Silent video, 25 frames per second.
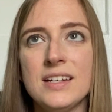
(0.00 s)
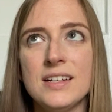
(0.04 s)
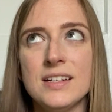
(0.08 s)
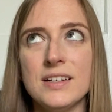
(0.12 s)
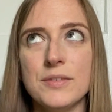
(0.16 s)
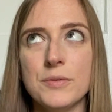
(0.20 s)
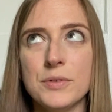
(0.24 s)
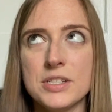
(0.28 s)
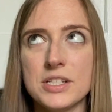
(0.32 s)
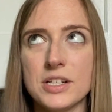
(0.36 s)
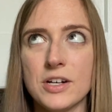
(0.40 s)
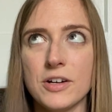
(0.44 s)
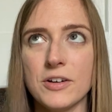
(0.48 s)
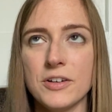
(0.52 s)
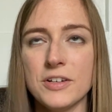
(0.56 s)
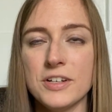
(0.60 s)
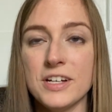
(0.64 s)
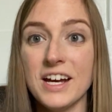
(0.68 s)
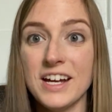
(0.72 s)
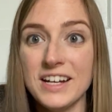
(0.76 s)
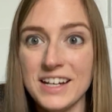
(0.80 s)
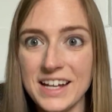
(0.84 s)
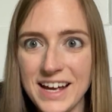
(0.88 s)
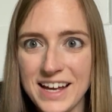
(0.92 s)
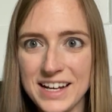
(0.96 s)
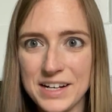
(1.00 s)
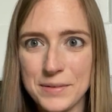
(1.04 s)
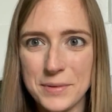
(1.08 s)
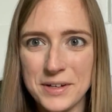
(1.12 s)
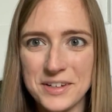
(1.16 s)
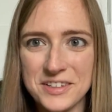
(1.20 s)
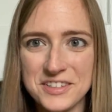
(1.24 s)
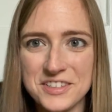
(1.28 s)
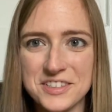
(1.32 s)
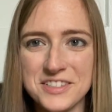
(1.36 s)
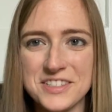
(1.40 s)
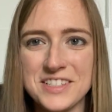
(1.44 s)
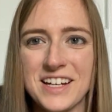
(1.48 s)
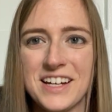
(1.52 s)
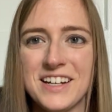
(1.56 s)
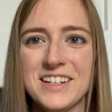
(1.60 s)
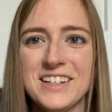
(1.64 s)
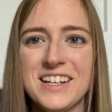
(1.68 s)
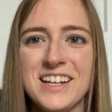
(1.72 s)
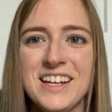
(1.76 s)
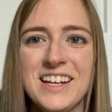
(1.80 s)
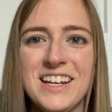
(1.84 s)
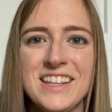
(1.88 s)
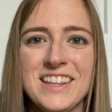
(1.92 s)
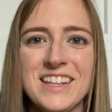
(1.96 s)
what is it called? Anatomy
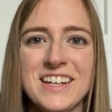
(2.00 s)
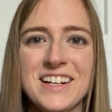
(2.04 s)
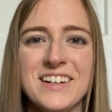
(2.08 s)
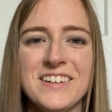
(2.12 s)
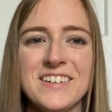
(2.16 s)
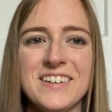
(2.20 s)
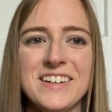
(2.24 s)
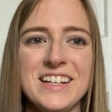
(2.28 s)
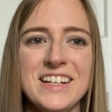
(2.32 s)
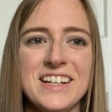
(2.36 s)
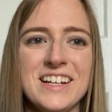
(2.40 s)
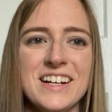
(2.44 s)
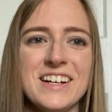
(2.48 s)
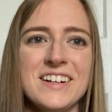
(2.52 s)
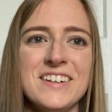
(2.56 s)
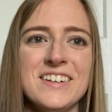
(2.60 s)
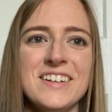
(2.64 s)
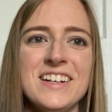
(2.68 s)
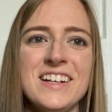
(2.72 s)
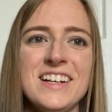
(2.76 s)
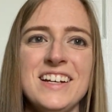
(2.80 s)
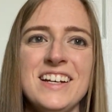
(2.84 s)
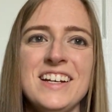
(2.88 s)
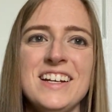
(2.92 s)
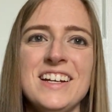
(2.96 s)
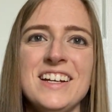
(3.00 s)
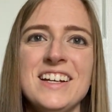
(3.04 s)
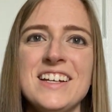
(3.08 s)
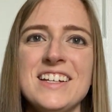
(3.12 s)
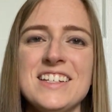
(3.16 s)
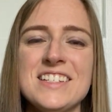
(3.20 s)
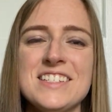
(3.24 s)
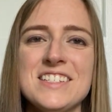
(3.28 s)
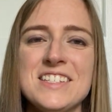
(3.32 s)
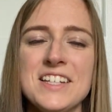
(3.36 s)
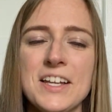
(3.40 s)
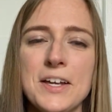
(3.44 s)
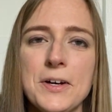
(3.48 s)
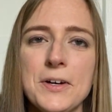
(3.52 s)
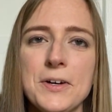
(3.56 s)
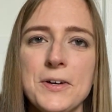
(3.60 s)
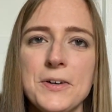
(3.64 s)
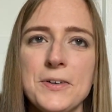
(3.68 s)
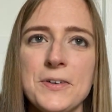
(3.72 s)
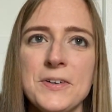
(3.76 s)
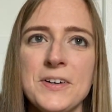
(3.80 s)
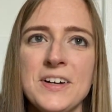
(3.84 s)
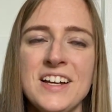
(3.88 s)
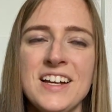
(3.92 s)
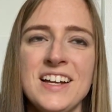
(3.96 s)
ultrasound. There you go.
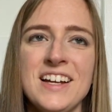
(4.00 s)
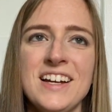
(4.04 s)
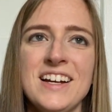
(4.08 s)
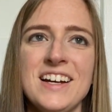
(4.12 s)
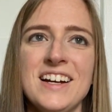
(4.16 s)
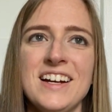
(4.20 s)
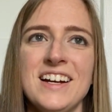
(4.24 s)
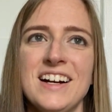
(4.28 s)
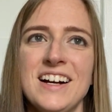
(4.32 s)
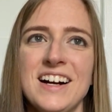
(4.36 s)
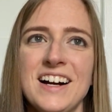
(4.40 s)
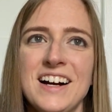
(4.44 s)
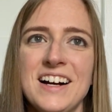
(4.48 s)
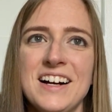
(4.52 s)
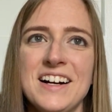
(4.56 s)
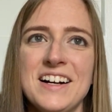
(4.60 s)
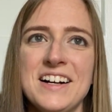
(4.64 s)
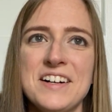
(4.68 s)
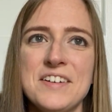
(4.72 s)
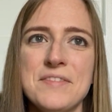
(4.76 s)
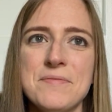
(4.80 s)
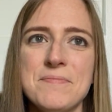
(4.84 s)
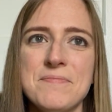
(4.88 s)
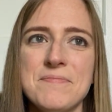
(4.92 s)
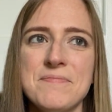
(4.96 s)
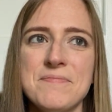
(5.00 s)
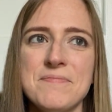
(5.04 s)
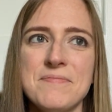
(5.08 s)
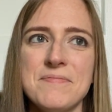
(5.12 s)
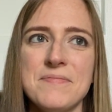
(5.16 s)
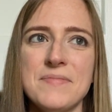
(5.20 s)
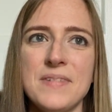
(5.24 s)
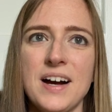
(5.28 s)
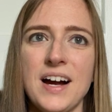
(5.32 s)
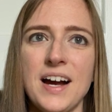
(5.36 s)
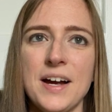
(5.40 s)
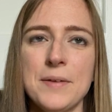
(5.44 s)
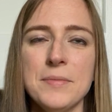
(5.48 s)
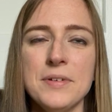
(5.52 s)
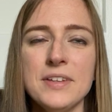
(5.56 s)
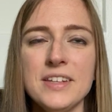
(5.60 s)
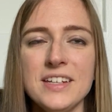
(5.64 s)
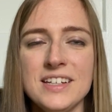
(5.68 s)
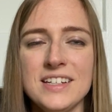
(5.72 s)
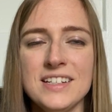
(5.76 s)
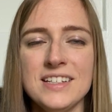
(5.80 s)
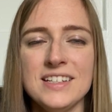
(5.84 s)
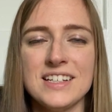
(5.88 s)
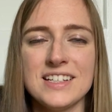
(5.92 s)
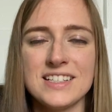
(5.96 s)
So I'm
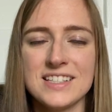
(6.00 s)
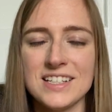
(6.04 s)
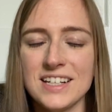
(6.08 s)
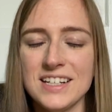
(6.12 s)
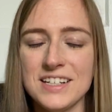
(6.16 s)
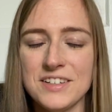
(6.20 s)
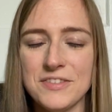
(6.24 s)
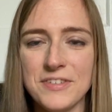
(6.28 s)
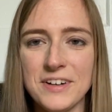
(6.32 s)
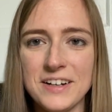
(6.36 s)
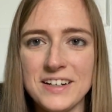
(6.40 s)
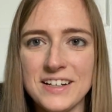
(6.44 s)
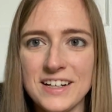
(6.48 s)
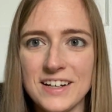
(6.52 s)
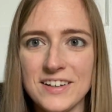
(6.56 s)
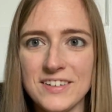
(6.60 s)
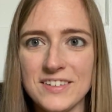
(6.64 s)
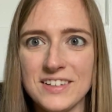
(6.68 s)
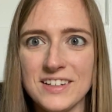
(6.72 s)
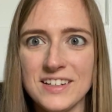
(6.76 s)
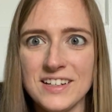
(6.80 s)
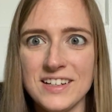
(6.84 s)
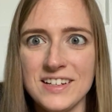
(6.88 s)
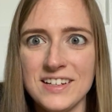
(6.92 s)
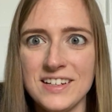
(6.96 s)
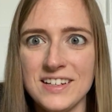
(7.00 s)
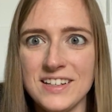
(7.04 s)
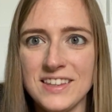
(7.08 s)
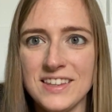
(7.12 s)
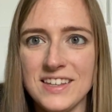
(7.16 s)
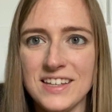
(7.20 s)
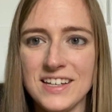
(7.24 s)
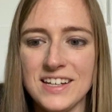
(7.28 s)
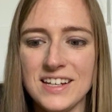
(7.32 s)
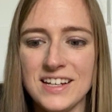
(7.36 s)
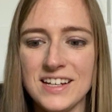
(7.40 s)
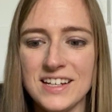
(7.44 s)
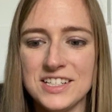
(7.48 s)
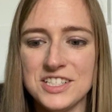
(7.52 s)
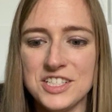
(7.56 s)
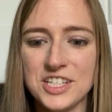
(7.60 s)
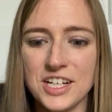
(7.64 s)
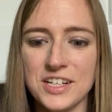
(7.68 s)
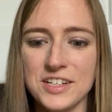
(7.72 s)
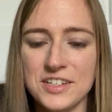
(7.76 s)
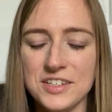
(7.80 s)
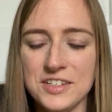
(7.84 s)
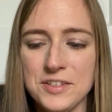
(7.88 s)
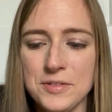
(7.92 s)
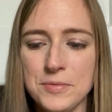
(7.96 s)
really excited to find out the
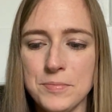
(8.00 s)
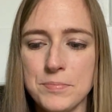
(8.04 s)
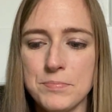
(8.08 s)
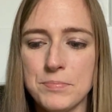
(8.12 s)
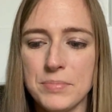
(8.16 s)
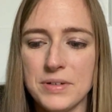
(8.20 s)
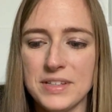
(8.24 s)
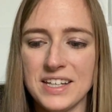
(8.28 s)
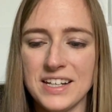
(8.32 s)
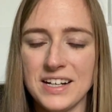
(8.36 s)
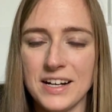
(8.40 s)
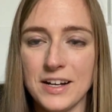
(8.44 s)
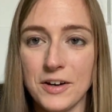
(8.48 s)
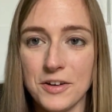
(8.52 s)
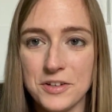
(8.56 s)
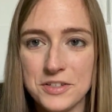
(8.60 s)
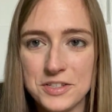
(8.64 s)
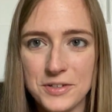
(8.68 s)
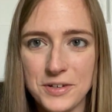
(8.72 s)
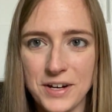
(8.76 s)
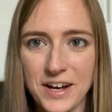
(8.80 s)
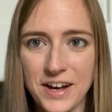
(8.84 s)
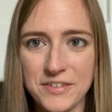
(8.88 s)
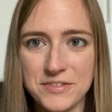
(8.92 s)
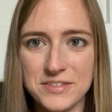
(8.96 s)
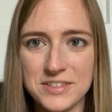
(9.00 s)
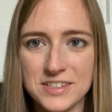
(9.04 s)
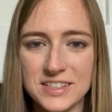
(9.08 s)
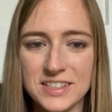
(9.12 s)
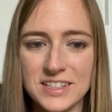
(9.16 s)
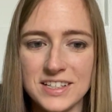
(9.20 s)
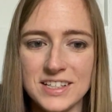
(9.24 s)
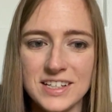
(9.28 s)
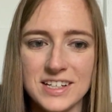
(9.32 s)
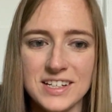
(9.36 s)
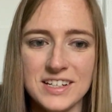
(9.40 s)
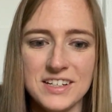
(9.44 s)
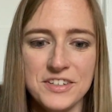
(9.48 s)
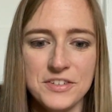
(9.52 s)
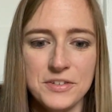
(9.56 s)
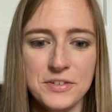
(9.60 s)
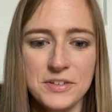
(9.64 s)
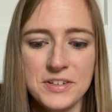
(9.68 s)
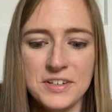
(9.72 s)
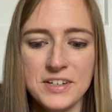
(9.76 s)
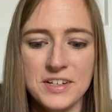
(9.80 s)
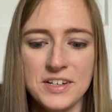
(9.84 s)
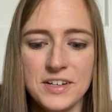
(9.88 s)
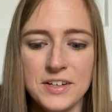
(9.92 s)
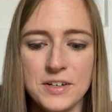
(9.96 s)
gender, but then I also have to like
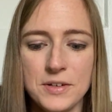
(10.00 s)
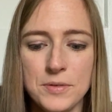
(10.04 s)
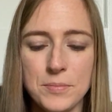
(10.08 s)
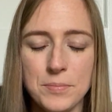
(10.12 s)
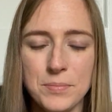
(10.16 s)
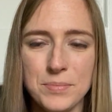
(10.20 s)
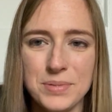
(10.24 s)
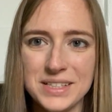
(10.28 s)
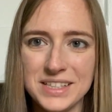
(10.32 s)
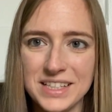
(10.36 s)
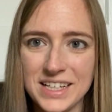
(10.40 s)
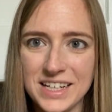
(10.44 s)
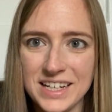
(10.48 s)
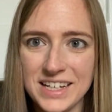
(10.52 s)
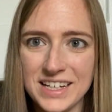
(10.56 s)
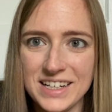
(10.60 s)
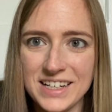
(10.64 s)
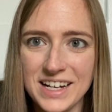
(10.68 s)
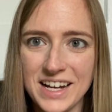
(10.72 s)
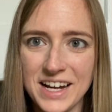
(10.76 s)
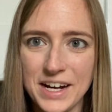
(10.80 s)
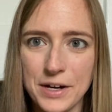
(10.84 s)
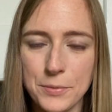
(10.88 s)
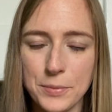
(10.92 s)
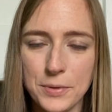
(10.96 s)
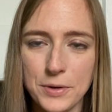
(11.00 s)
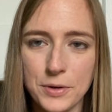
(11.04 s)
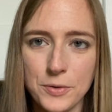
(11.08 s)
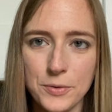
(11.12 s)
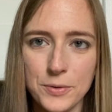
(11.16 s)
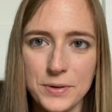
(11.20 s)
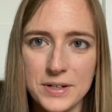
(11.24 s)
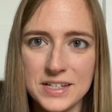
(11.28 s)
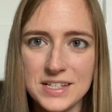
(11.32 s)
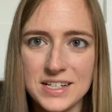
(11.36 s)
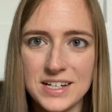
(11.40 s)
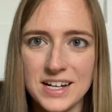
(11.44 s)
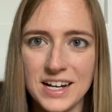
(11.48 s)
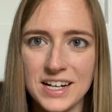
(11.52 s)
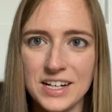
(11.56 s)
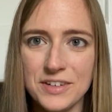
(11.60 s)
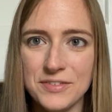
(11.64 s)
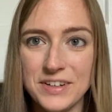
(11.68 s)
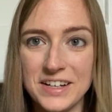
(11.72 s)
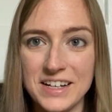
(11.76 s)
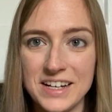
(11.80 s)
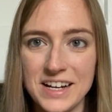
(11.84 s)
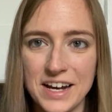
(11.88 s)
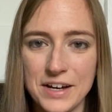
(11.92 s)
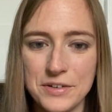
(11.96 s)
plan how we're going to kind of
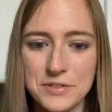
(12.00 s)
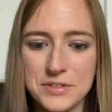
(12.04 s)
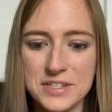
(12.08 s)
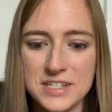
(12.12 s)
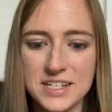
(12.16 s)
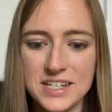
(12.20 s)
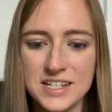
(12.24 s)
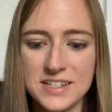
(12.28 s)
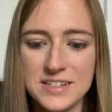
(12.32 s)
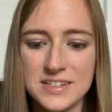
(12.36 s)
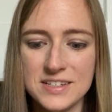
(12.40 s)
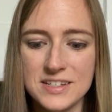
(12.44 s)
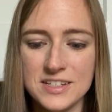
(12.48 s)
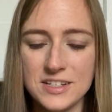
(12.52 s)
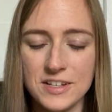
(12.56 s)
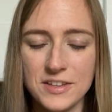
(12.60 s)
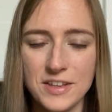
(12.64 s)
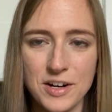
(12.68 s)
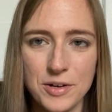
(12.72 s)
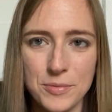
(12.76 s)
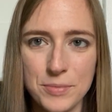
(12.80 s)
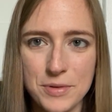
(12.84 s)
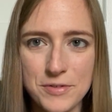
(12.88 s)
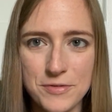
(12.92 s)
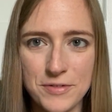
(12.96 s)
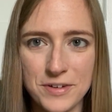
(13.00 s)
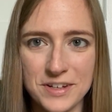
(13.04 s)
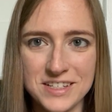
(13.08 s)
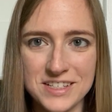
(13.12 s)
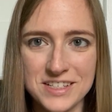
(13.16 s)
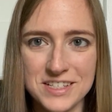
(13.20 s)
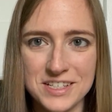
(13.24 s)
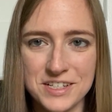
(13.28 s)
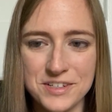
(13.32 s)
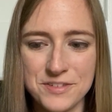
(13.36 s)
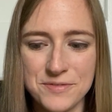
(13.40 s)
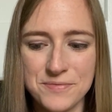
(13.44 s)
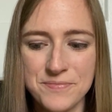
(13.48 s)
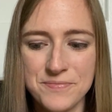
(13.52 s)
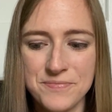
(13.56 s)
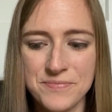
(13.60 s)
announce it. So that'll be fun too.